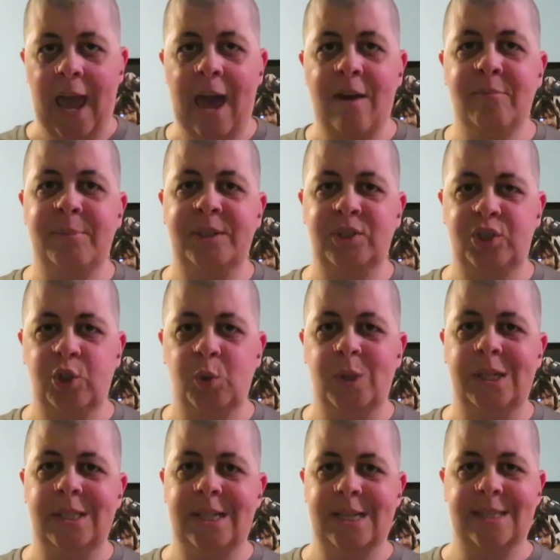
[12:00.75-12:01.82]
have been
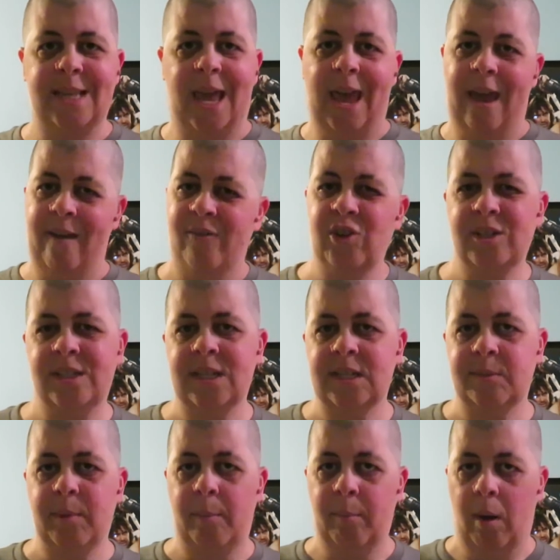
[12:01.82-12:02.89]
doing this ever
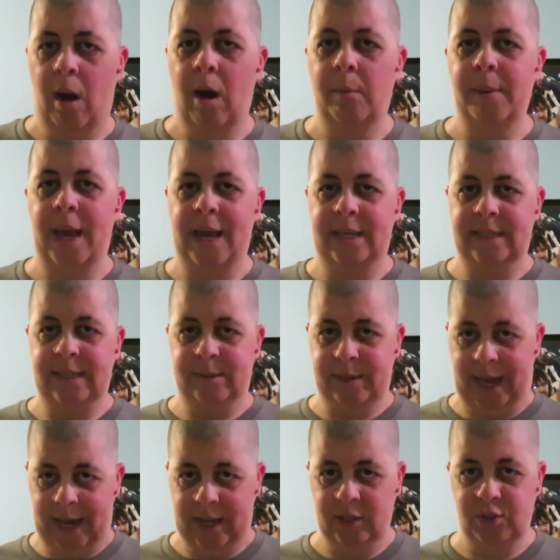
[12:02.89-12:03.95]
since my mom had
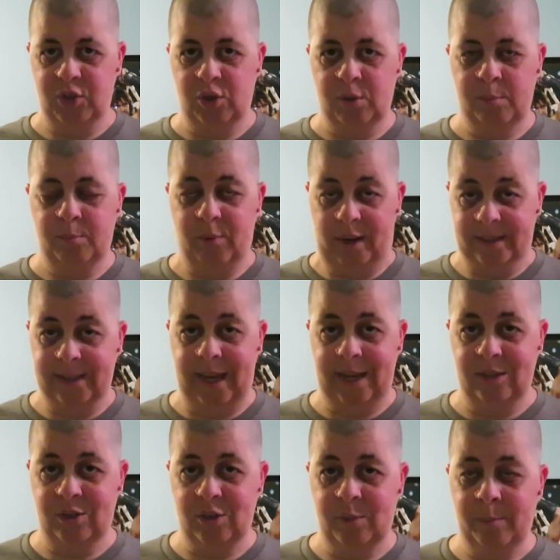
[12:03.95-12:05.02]
cancer, breast
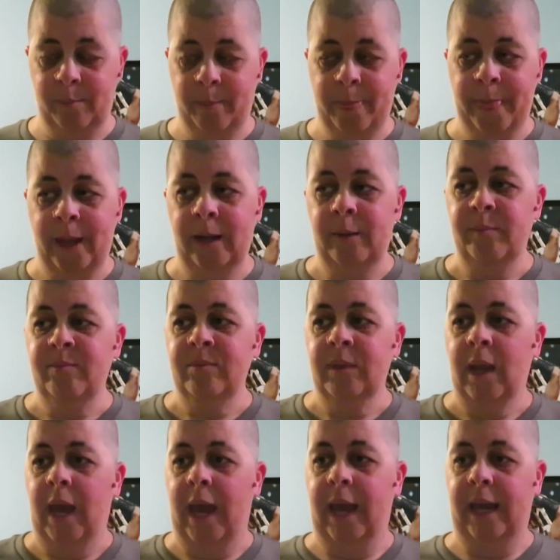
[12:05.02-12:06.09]
cancer.
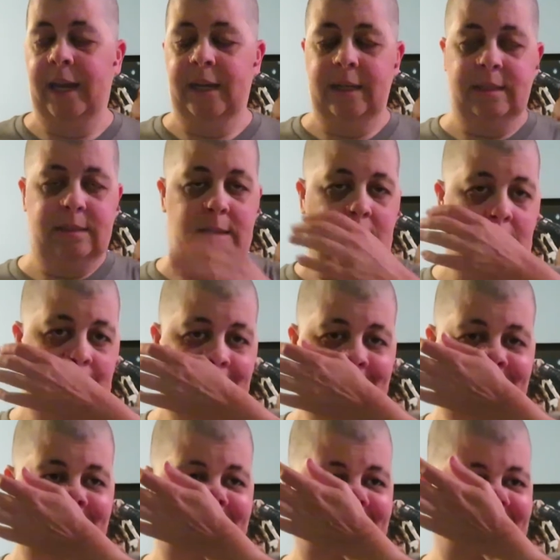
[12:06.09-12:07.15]
And
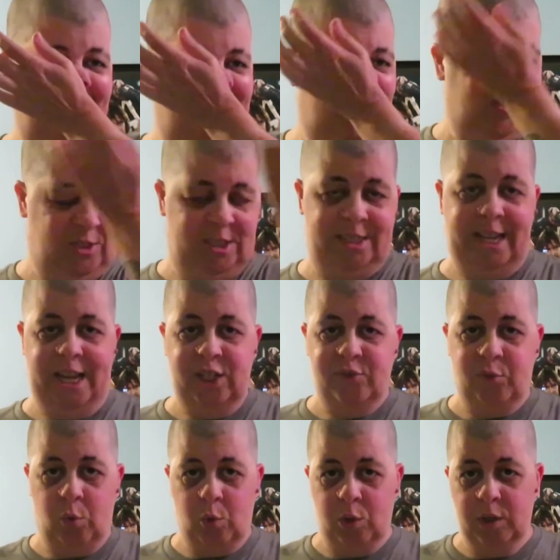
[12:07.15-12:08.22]
um, when stage
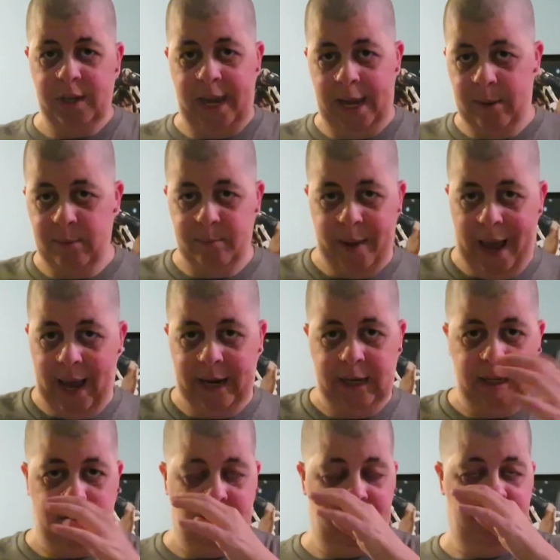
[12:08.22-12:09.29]
four came back
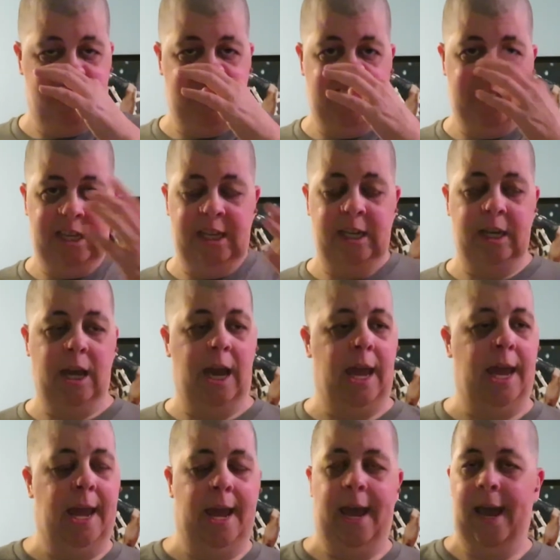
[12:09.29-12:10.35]
and everything,
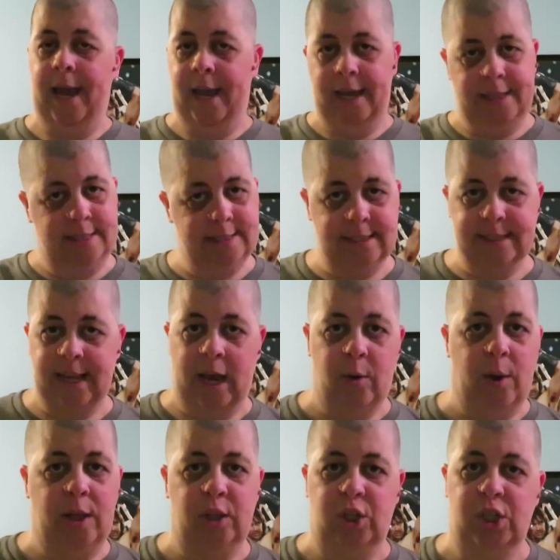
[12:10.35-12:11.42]
this is
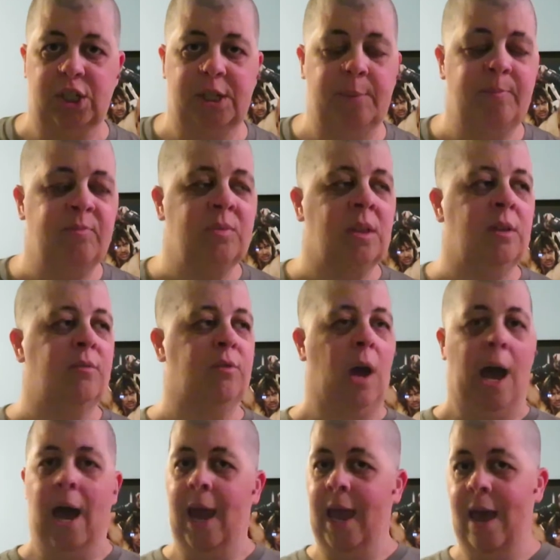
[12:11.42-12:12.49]
how I look.
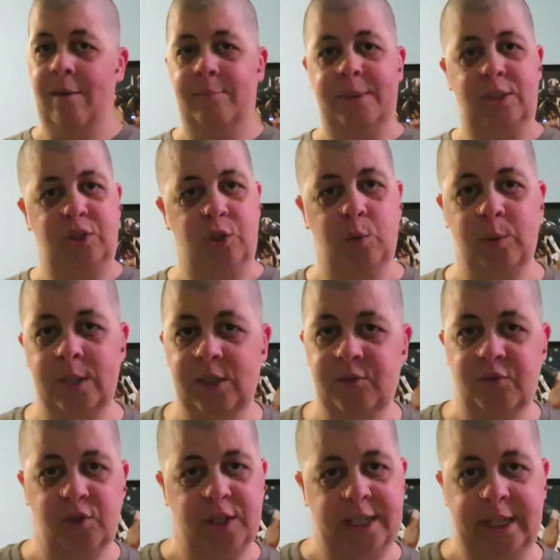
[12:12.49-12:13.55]
I have been doing
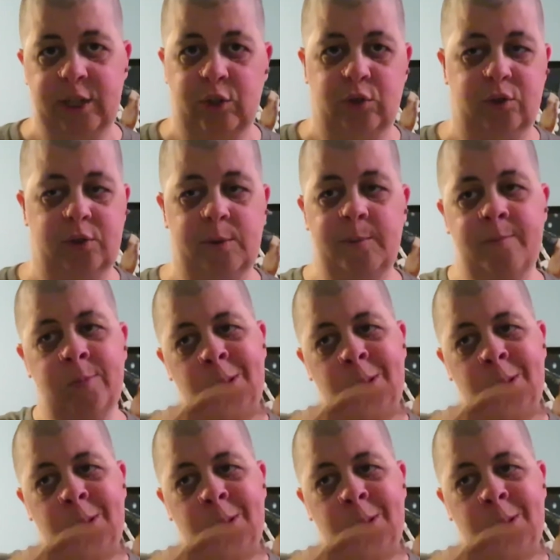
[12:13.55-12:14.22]
this for years.